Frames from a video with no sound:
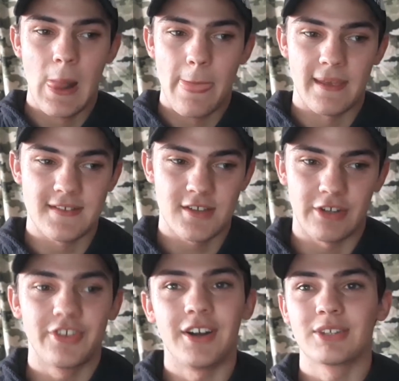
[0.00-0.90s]
And so I
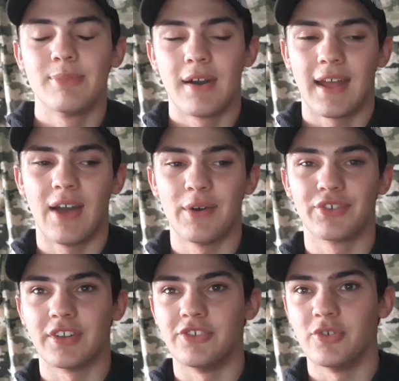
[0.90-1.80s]
talked about how I was
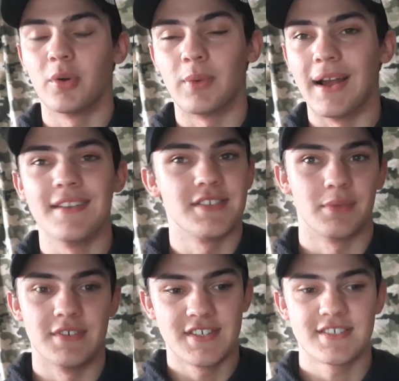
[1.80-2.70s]
gonna do a Rise of the
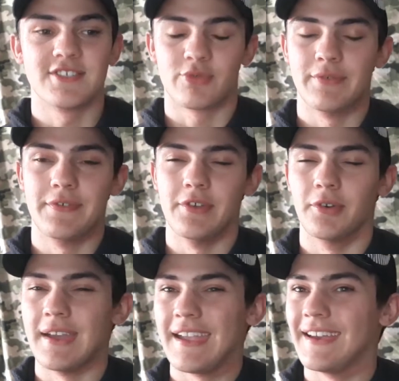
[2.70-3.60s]
Resistance review,
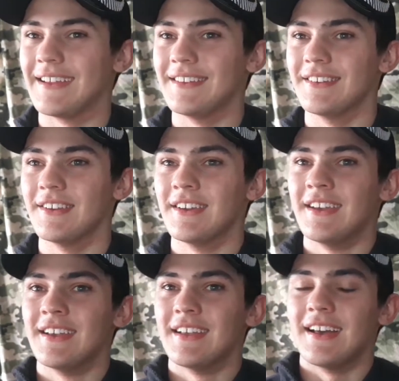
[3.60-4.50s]
and
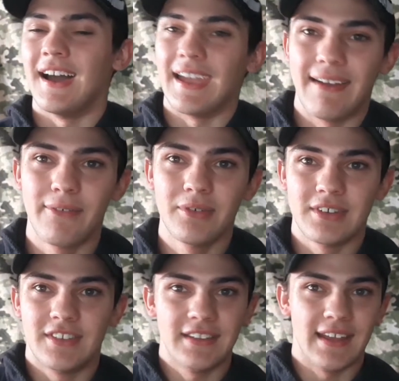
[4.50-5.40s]
I haven't really
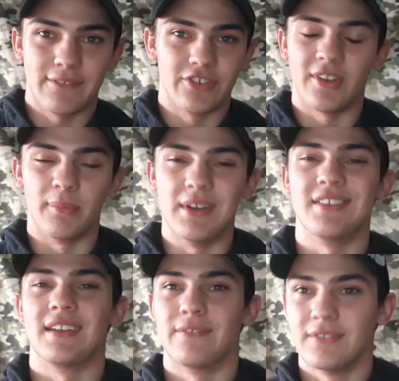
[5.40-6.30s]
done that for some
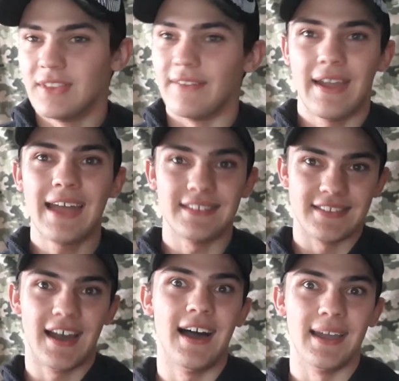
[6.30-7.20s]
reason. I've had the
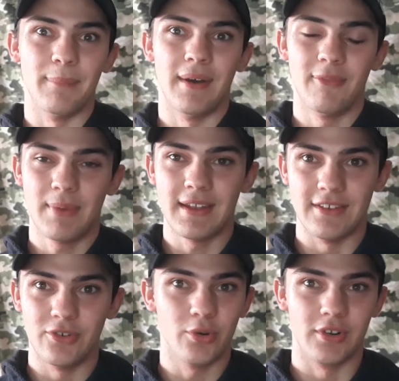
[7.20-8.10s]
time. I've been
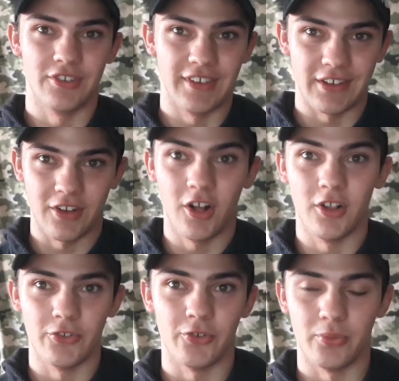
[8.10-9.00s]
indoors like
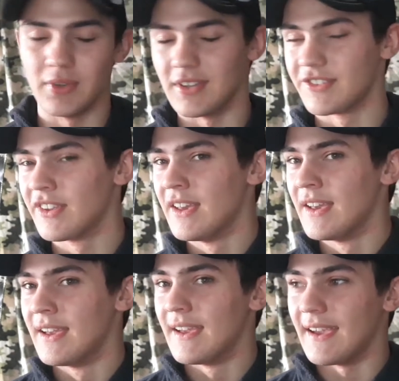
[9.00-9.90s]
all 2 weeks,
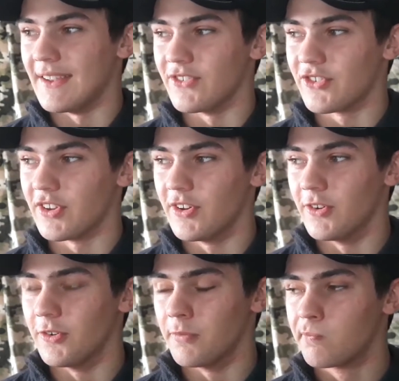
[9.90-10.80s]
and so,